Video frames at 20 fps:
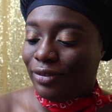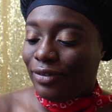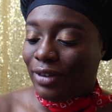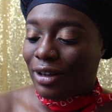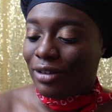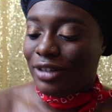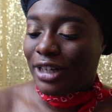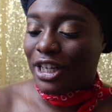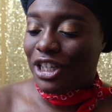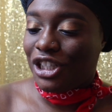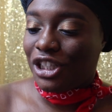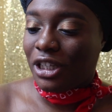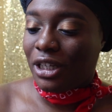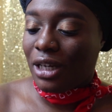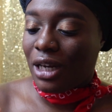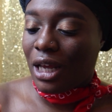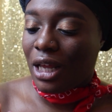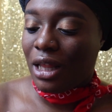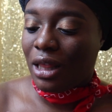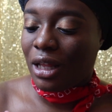
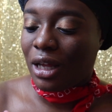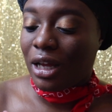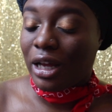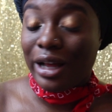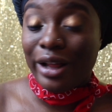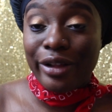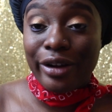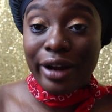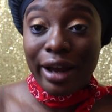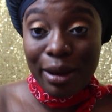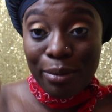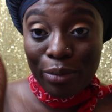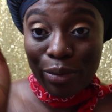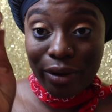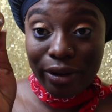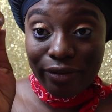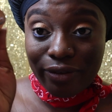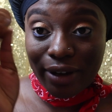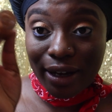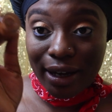foundation in the color
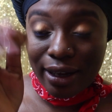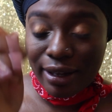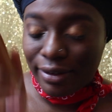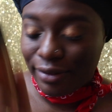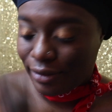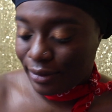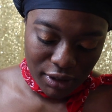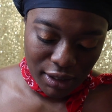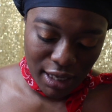8.5.